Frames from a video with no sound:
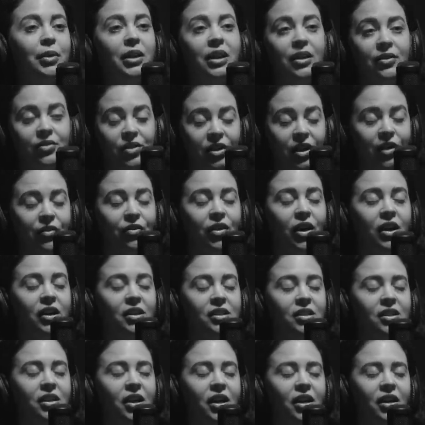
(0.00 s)
He lived in
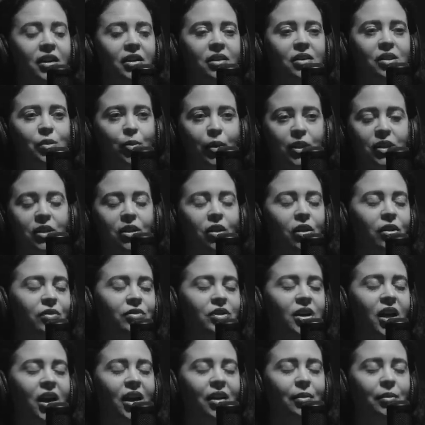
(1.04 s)
Afghanistan and spent a lot of
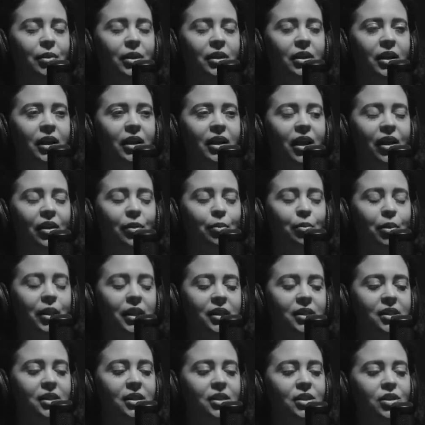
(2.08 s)
time in in other
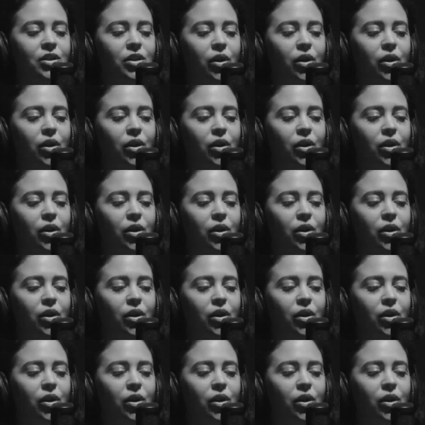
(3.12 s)
places.